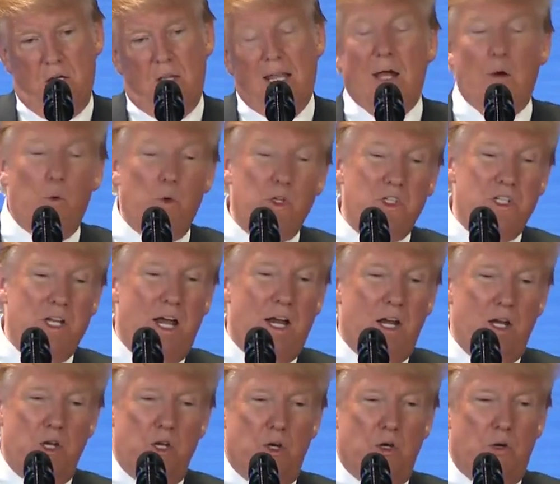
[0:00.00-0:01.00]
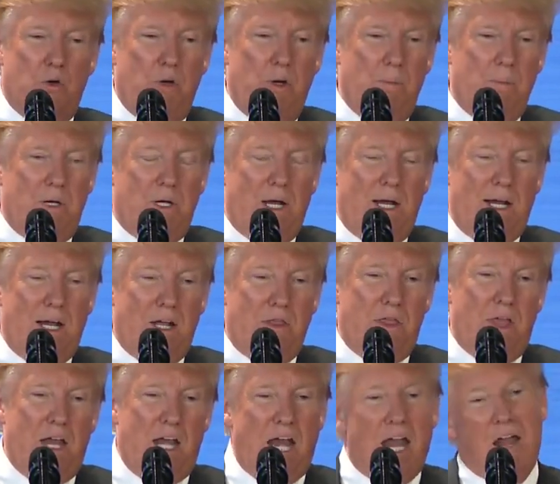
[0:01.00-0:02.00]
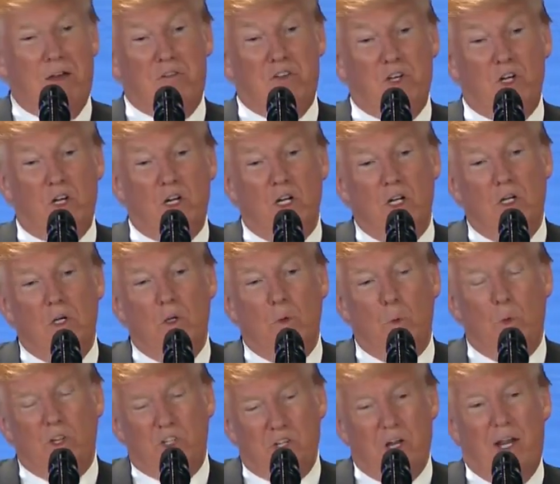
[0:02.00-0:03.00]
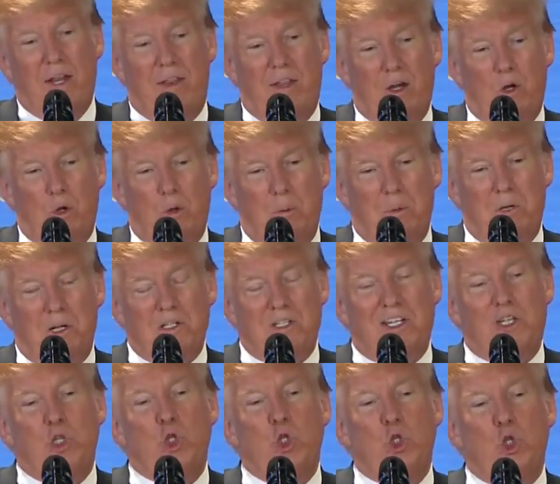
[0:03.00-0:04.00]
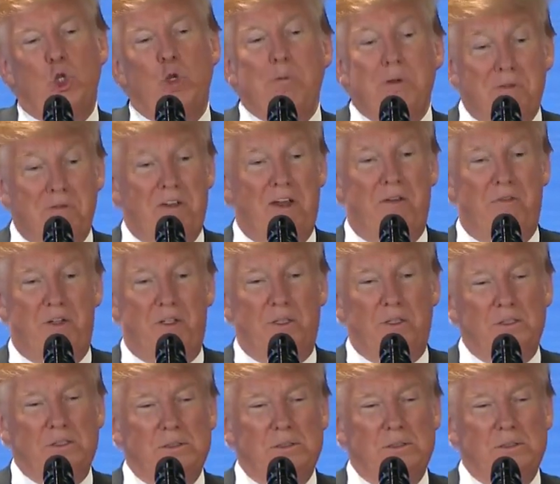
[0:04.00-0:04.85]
That was not in your agreement. I got that after we signed the agreement. I said, do me a favor.